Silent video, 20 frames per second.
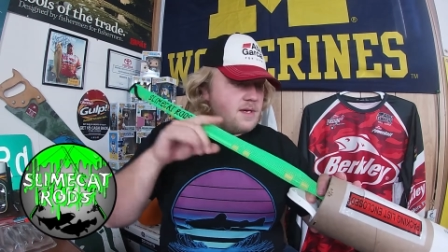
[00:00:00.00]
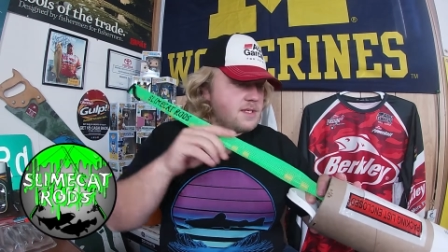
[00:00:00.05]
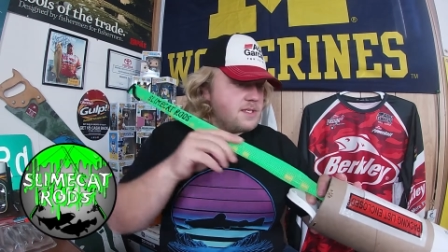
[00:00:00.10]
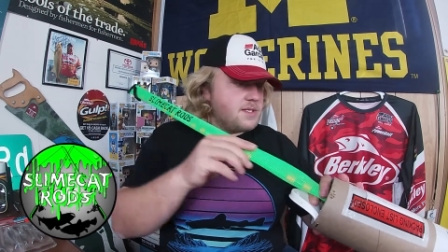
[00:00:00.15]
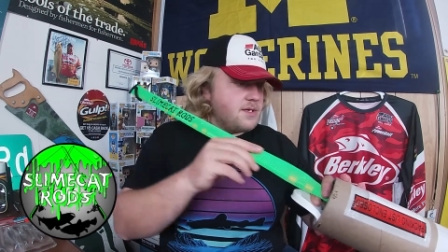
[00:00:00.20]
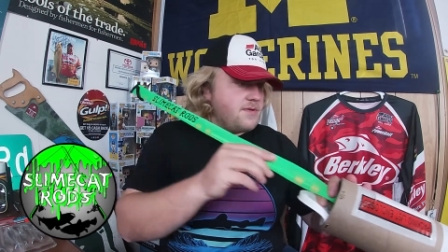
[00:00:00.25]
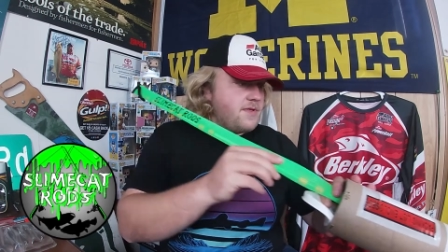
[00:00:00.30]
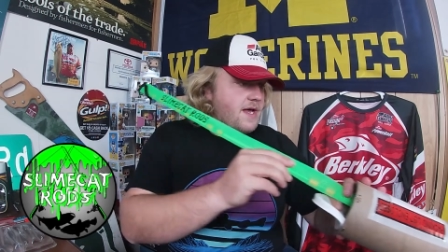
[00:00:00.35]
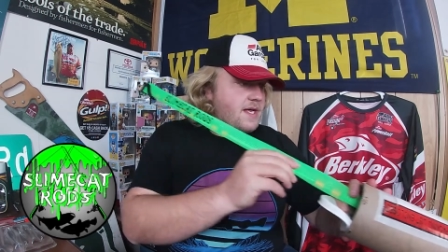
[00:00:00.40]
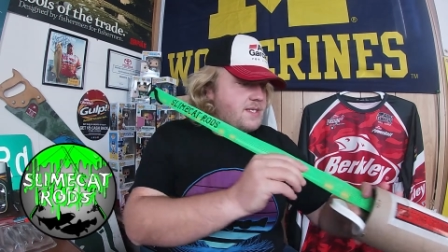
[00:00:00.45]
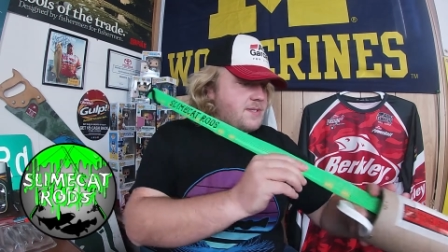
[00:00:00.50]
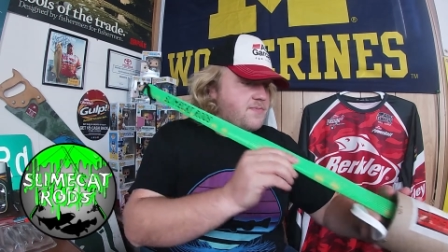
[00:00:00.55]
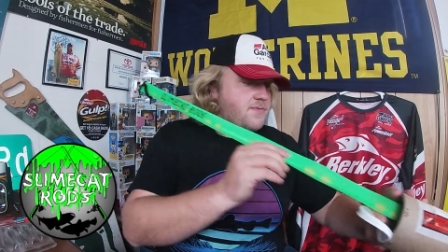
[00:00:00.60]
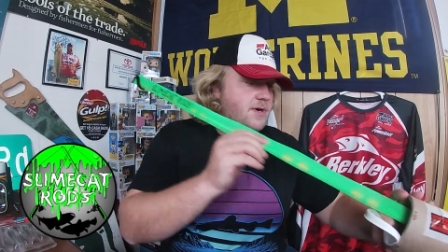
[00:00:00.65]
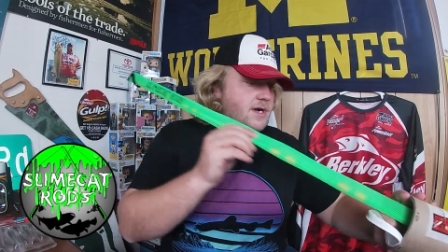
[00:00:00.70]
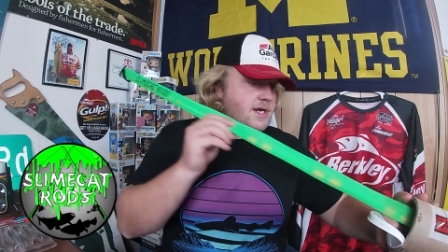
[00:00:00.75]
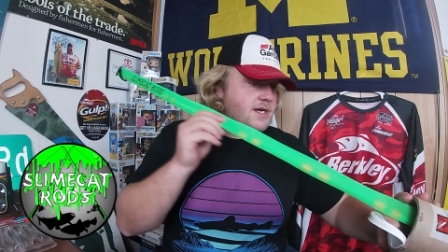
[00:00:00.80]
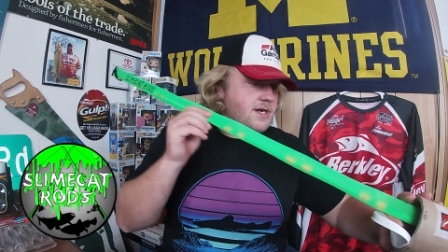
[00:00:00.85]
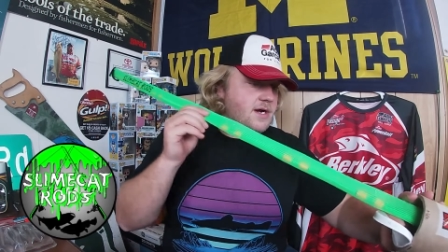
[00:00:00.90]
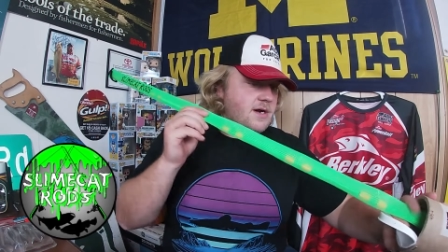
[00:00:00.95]
so that's
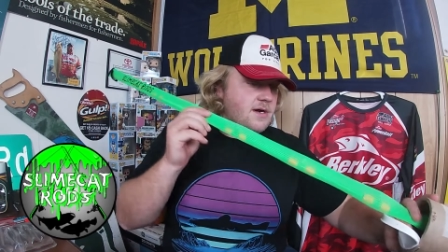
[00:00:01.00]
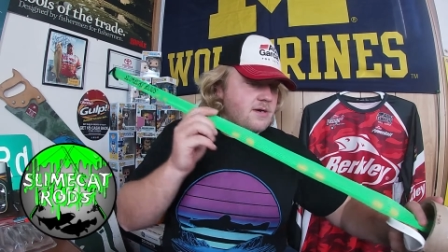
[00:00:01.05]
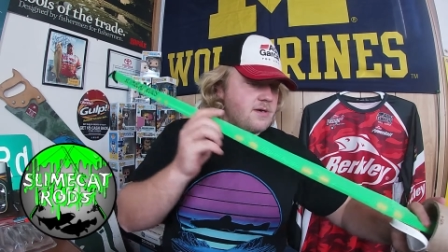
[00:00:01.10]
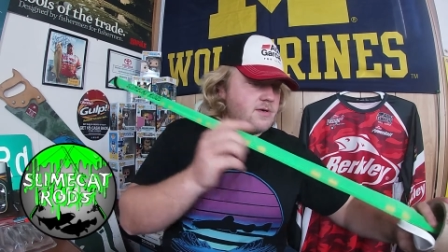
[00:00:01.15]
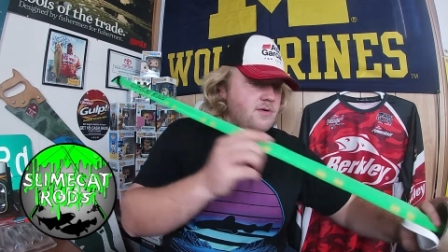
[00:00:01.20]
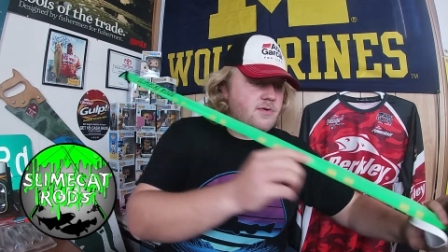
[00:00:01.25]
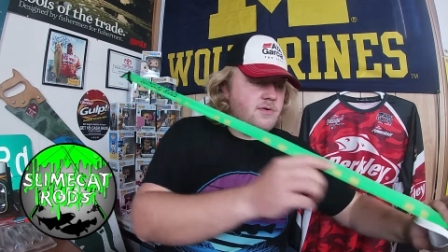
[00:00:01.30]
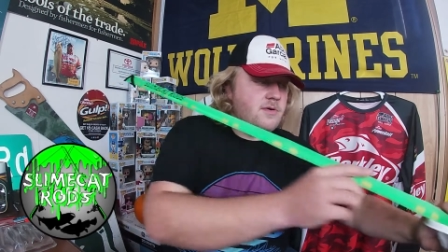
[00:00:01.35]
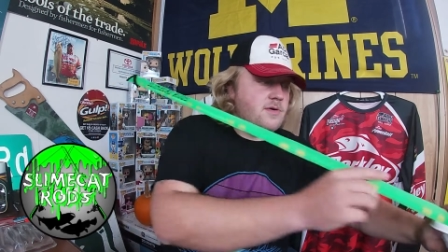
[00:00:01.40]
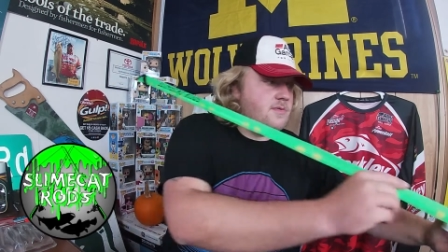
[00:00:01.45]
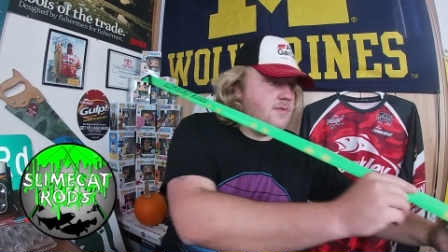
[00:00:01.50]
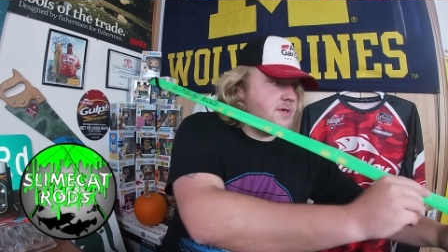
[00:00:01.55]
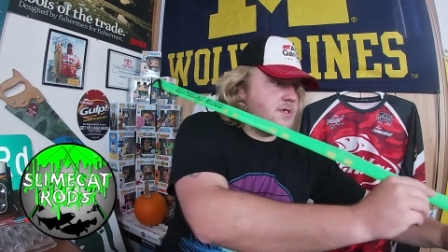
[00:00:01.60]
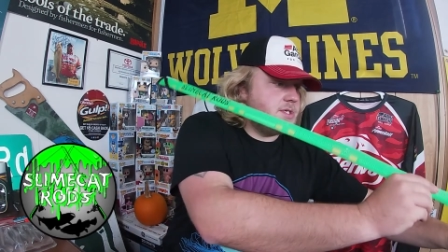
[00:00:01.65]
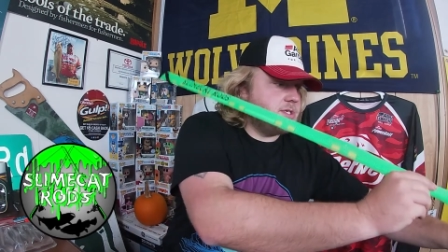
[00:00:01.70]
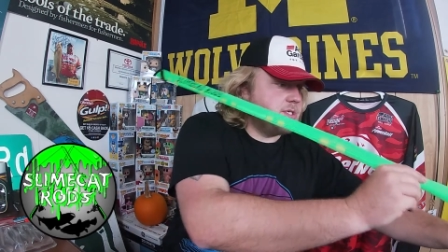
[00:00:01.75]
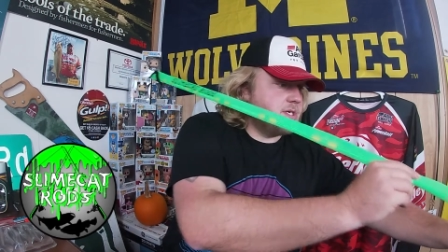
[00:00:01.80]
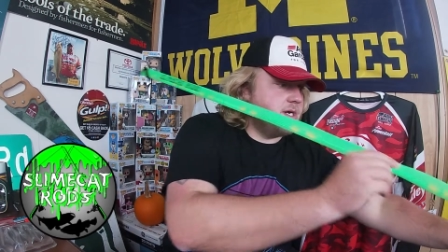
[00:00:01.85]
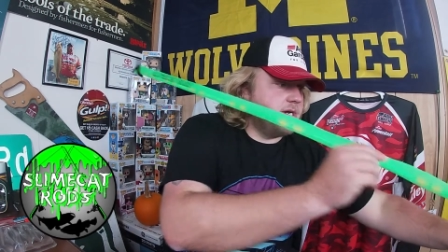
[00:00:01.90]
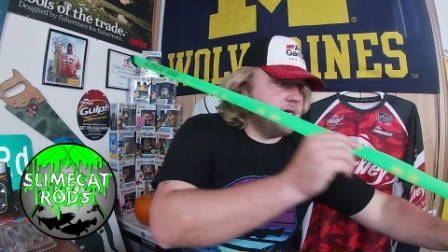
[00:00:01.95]
pretty darn cool. We're
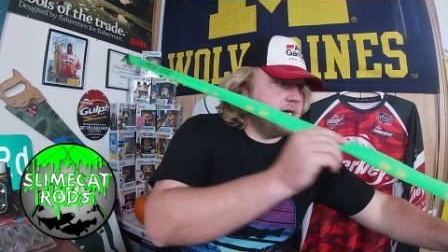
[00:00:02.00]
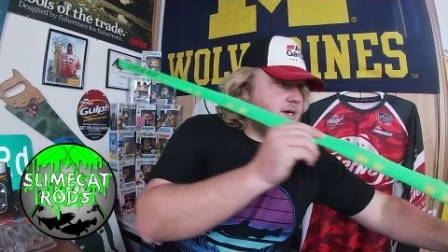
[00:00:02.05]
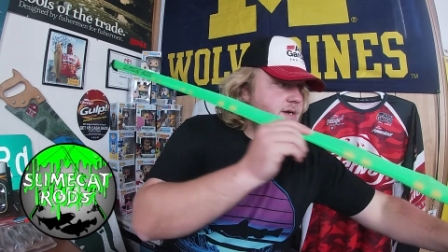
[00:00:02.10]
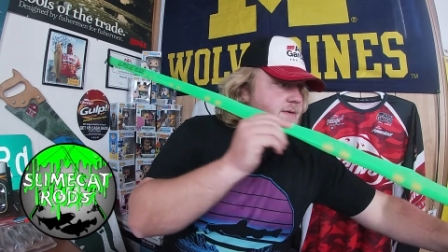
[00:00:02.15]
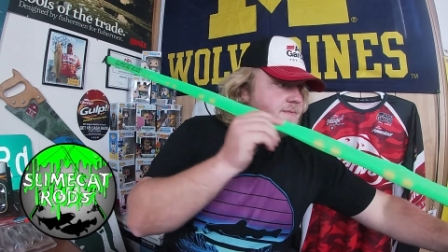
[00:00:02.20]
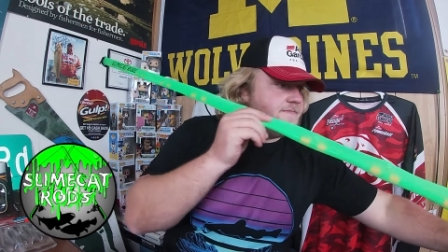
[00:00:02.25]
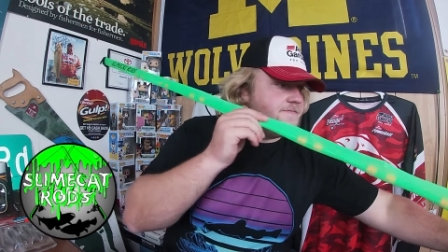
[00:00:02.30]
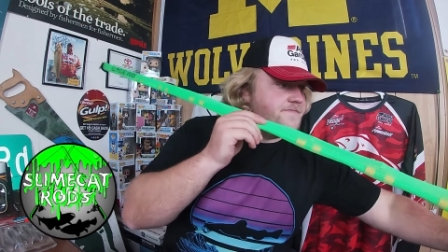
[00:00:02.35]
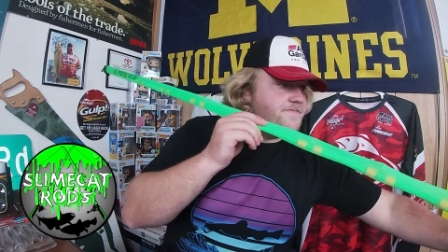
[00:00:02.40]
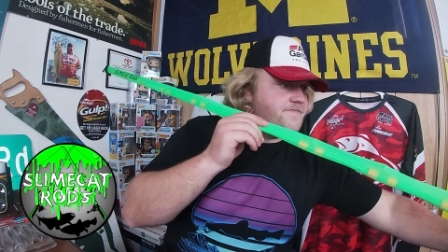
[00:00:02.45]
just gonna